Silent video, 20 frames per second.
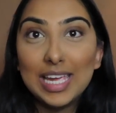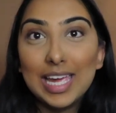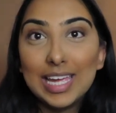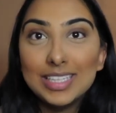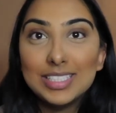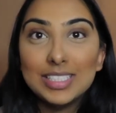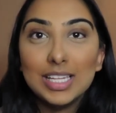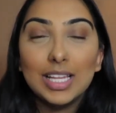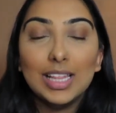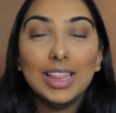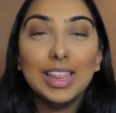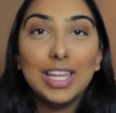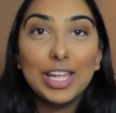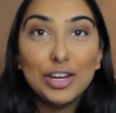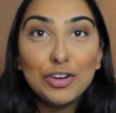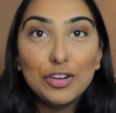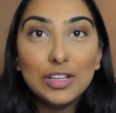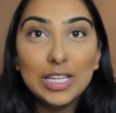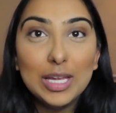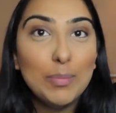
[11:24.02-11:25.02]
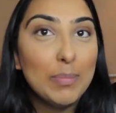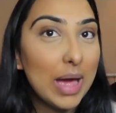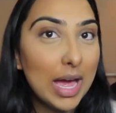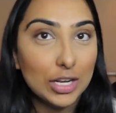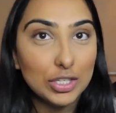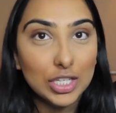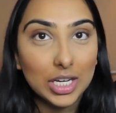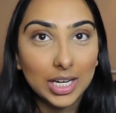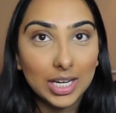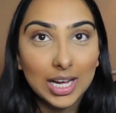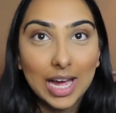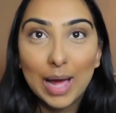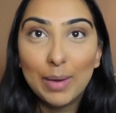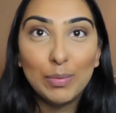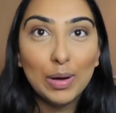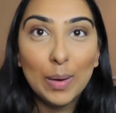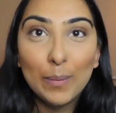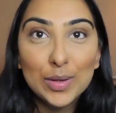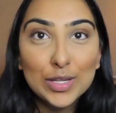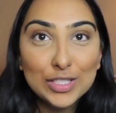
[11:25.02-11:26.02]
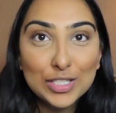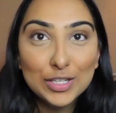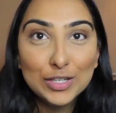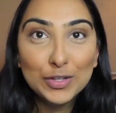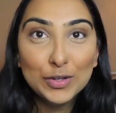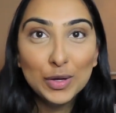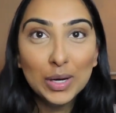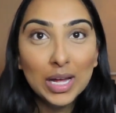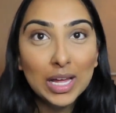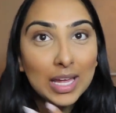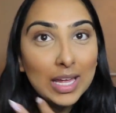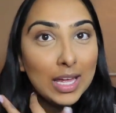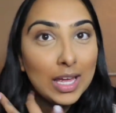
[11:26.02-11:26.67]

It's literally magic. I promise you,